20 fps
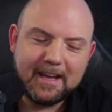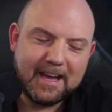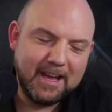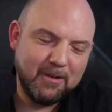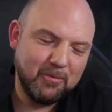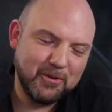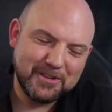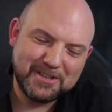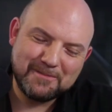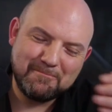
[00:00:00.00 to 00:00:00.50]
I
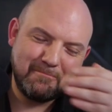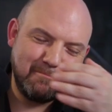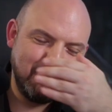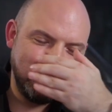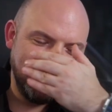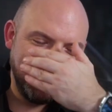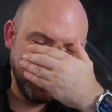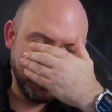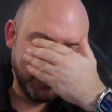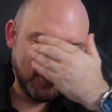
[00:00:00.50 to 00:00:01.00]
was
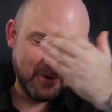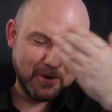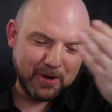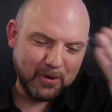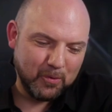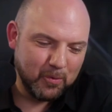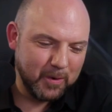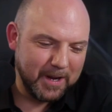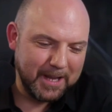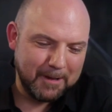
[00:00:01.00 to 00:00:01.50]
blown
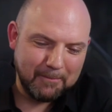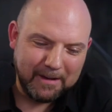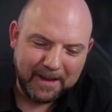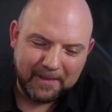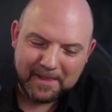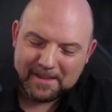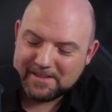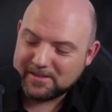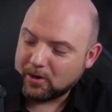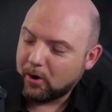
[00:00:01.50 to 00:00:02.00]
away by
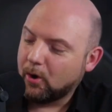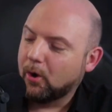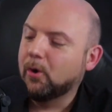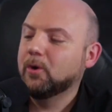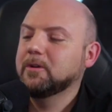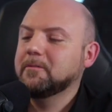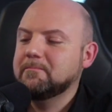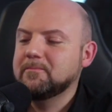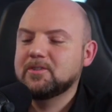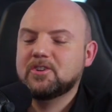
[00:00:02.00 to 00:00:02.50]
this
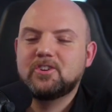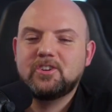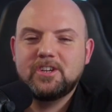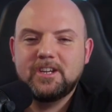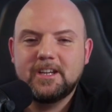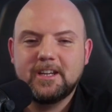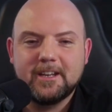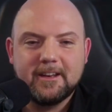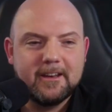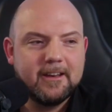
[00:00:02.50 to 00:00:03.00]
old
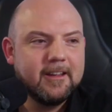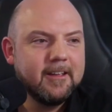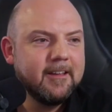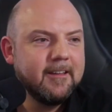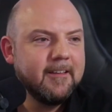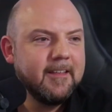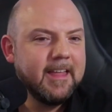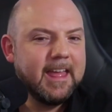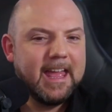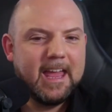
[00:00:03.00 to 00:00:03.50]
machine
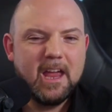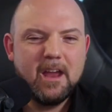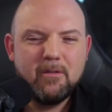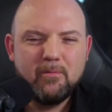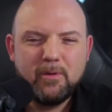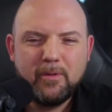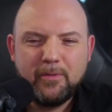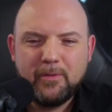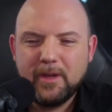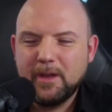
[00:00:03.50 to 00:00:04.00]

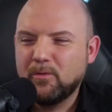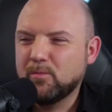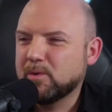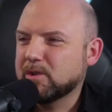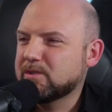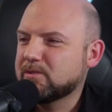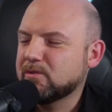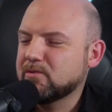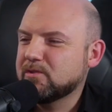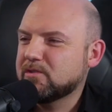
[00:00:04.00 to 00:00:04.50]
Everything
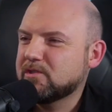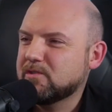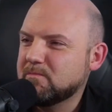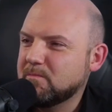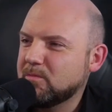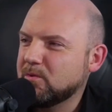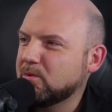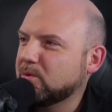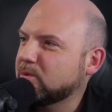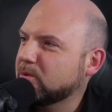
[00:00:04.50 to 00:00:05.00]
was so
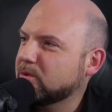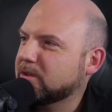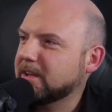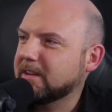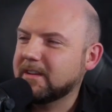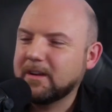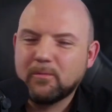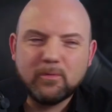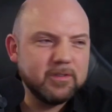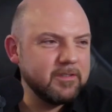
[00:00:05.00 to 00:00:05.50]
smooth
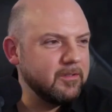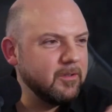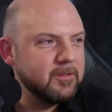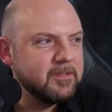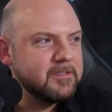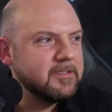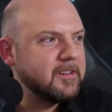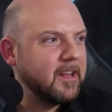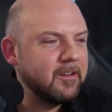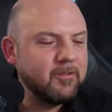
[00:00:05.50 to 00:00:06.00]
and there was no
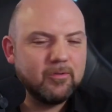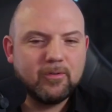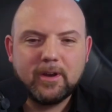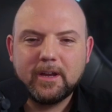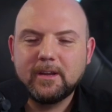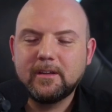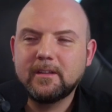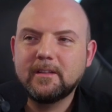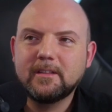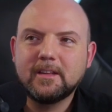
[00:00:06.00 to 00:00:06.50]

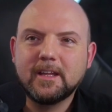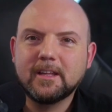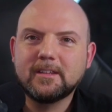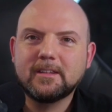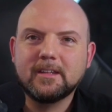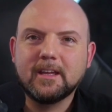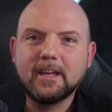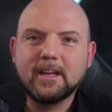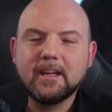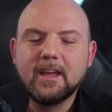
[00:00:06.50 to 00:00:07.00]
stuttering and
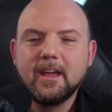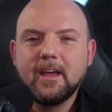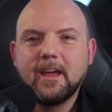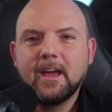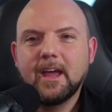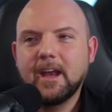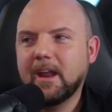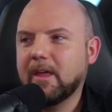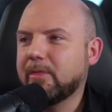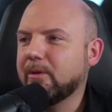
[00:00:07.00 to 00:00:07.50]
nothing.
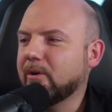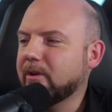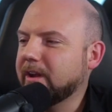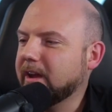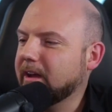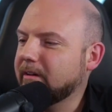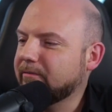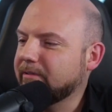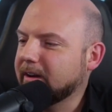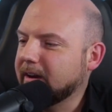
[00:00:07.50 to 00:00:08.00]
And I thought I
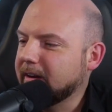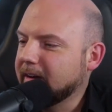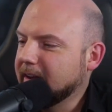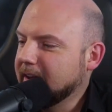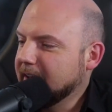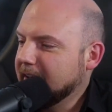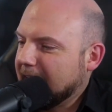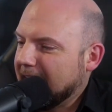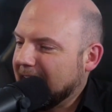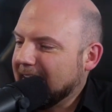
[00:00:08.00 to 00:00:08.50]
have a
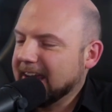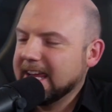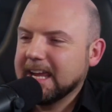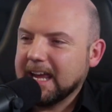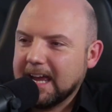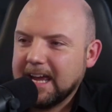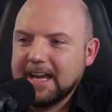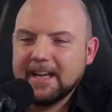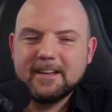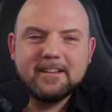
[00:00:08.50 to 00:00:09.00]
high
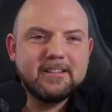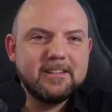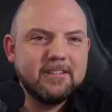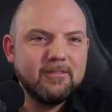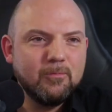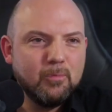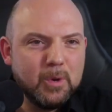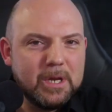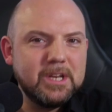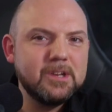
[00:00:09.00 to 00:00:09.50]
end
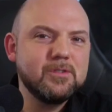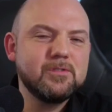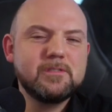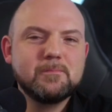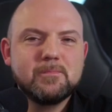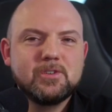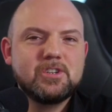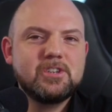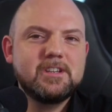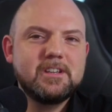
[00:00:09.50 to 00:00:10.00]

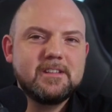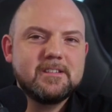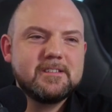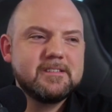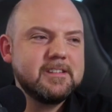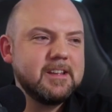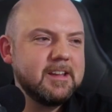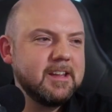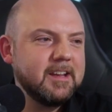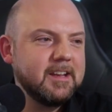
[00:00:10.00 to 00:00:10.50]
Windows machine
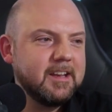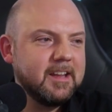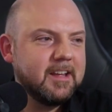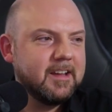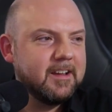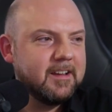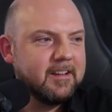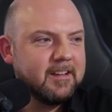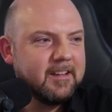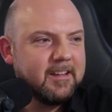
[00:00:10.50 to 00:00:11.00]
sitting
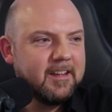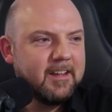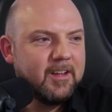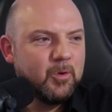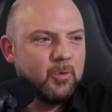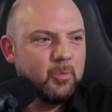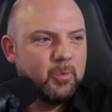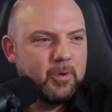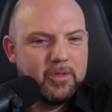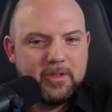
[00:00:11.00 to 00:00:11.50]
there
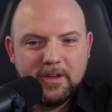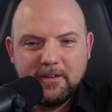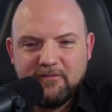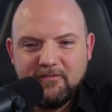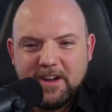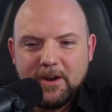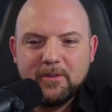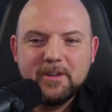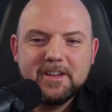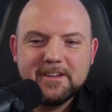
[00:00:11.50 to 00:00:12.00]
with a
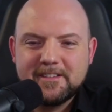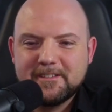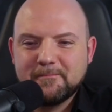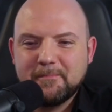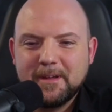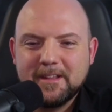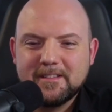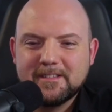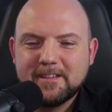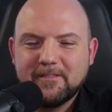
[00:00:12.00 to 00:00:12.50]
very
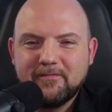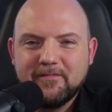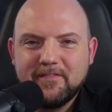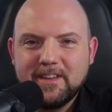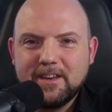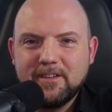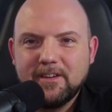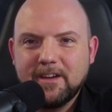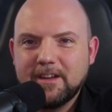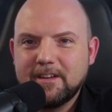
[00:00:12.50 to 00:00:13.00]
expensive
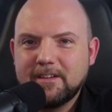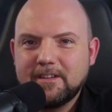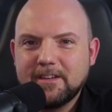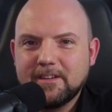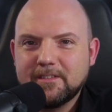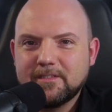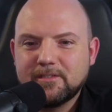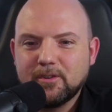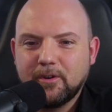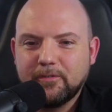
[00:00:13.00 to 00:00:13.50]
video
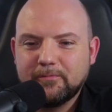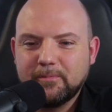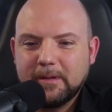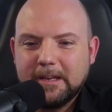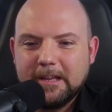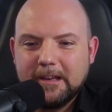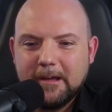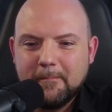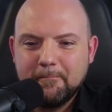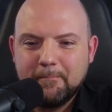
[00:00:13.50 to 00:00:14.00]
editing software
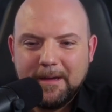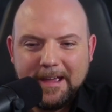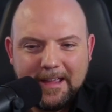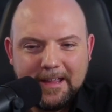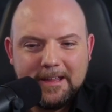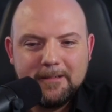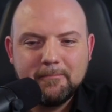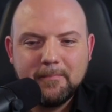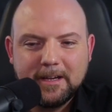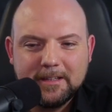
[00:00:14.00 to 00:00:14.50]
that I'm
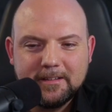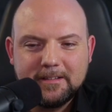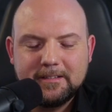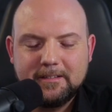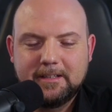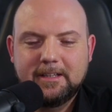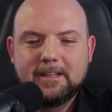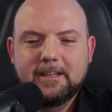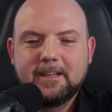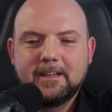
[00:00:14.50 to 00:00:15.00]
paying
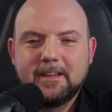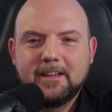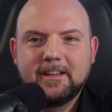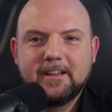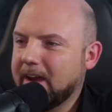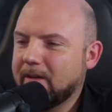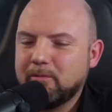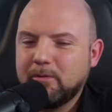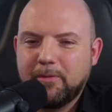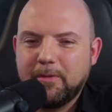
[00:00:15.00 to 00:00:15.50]
monthly.
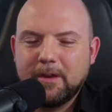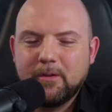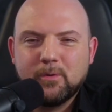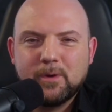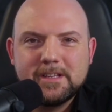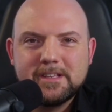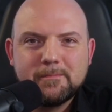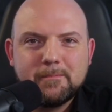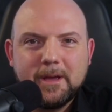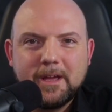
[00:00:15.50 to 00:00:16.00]
Everything
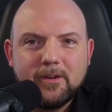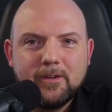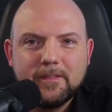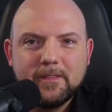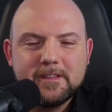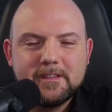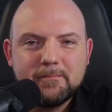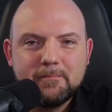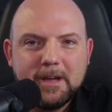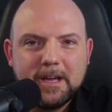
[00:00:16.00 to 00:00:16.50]
runs better on
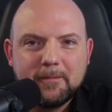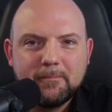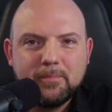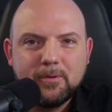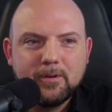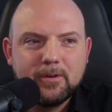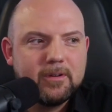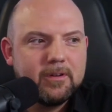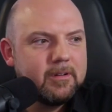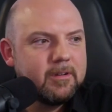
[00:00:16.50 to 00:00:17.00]
this
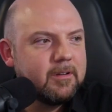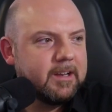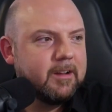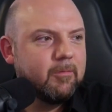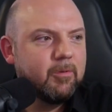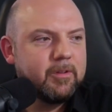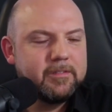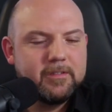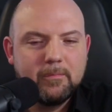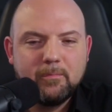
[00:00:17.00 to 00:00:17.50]
MacBook. That
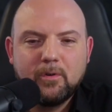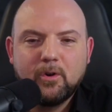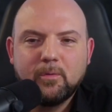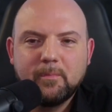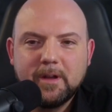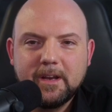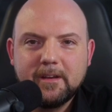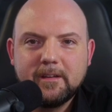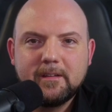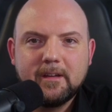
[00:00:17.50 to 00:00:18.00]
was the
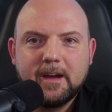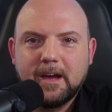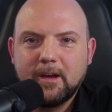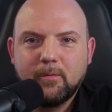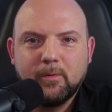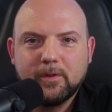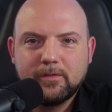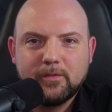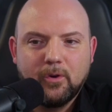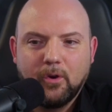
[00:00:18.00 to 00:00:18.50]
moment I
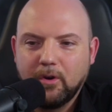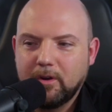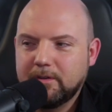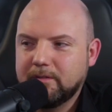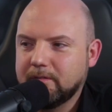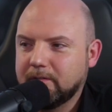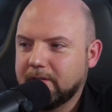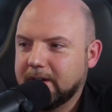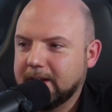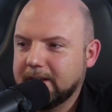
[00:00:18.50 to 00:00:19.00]
was hooked,
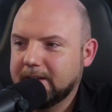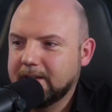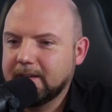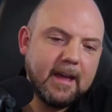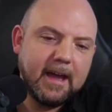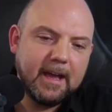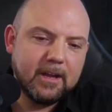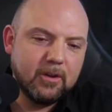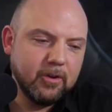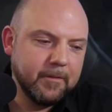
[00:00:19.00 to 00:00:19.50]
all right?
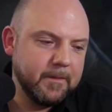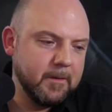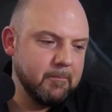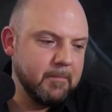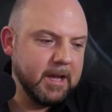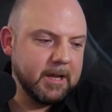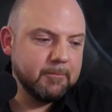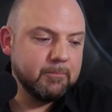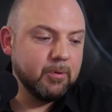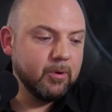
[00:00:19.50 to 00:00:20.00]
I got the
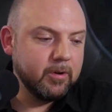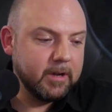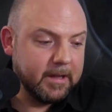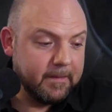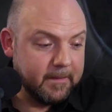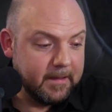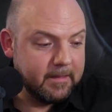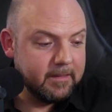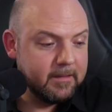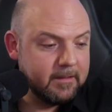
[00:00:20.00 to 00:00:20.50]
MacBook
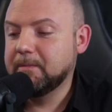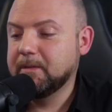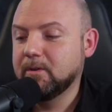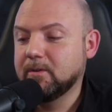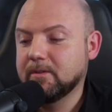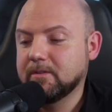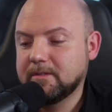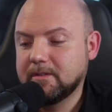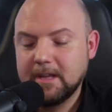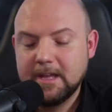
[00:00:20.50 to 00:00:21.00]
and then you
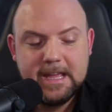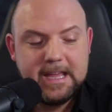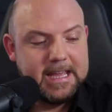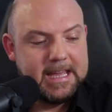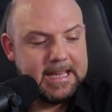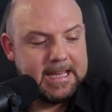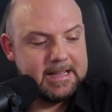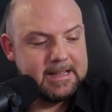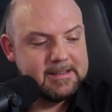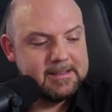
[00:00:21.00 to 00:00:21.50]
was
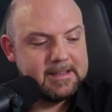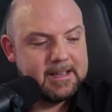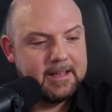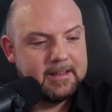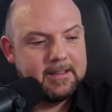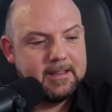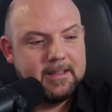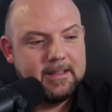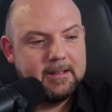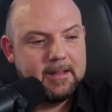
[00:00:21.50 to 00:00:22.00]
inside
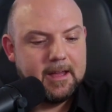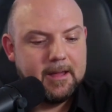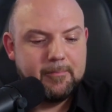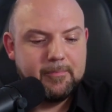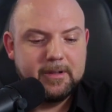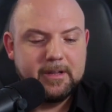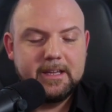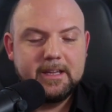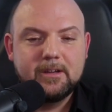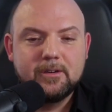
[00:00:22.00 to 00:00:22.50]
the
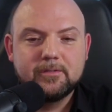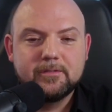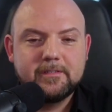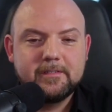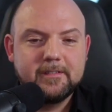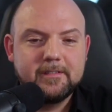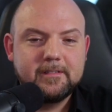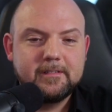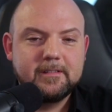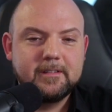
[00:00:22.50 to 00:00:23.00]
Apple
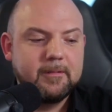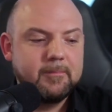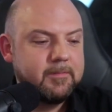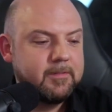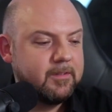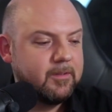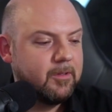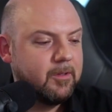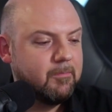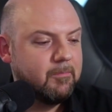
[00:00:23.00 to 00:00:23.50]
ecosystem.
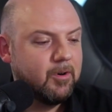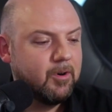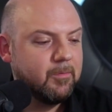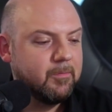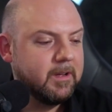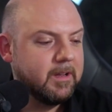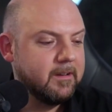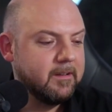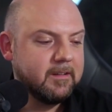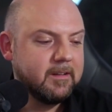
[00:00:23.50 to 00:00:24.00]
So the
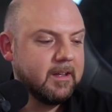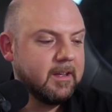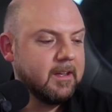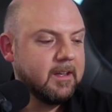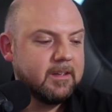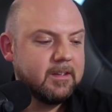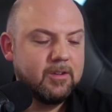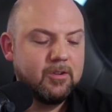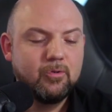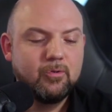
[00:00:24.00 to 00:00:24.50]
moment
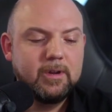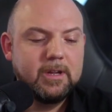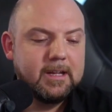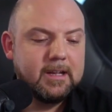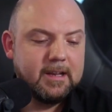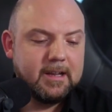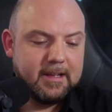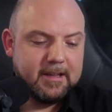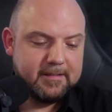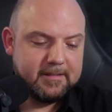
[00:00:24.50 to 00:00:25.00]
you
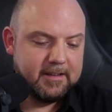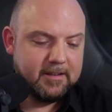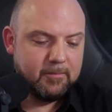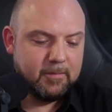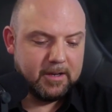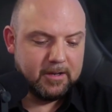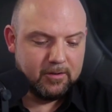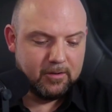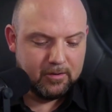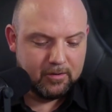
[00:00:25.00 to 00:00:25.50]
realize that
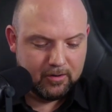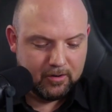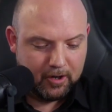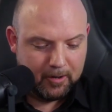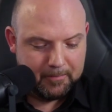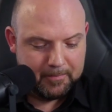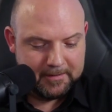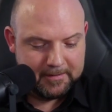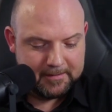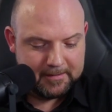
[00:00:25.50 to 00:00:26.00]
when you
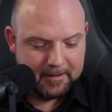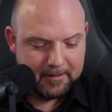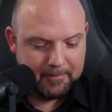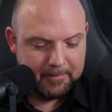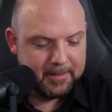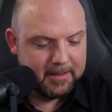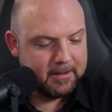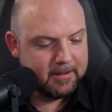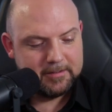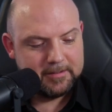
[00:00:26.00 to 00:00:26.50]
copy
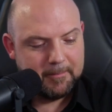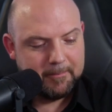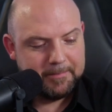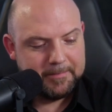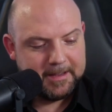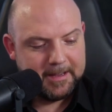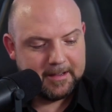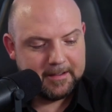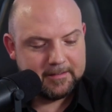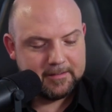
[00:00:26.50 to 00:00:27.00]
something, some
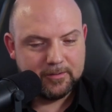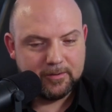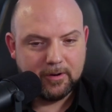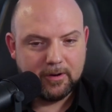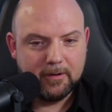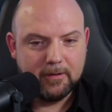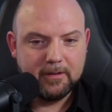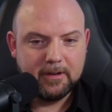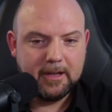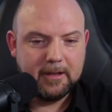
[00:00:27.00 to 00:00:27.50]
text
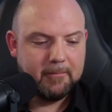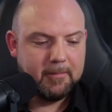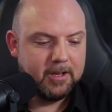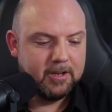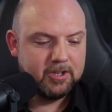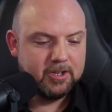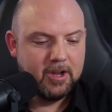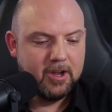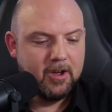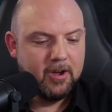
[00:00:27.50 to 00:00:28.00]
or an
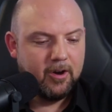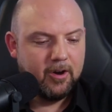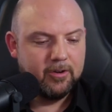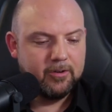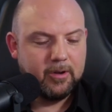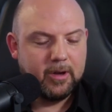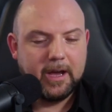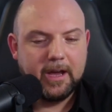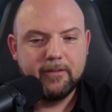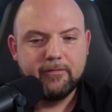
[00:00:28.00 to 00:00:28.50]
image on
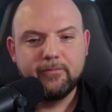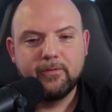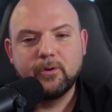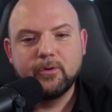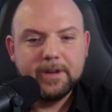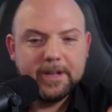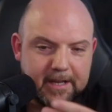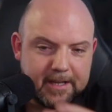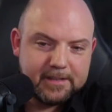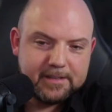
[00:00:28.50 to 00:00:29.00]
your
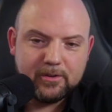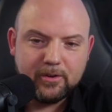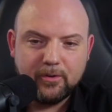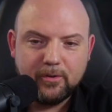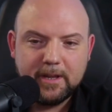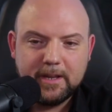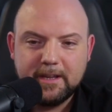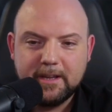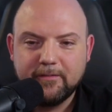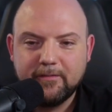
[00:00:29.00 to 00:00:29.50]
iPhone, it's
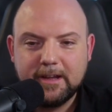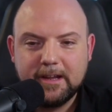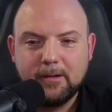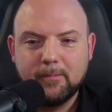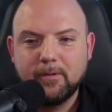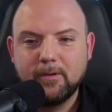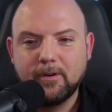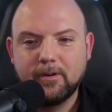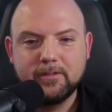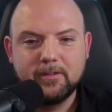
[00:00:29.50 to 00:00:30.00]
already
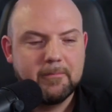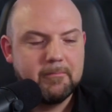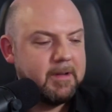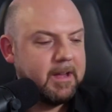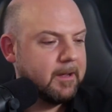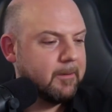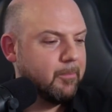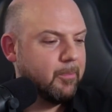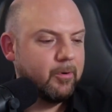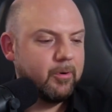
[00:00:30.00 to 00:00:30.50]
available on your
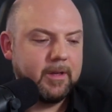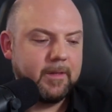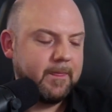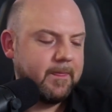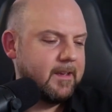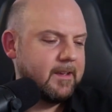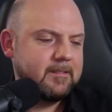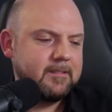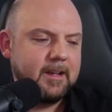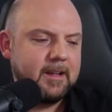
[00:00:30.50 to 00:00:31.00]
MacBook and
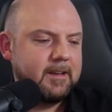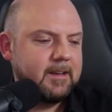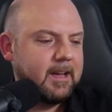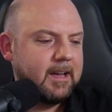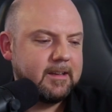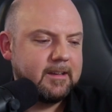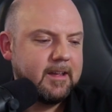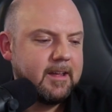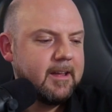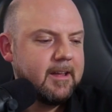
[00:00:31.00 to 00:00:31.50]
things like
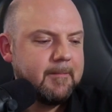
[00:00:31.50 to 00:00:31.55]
that.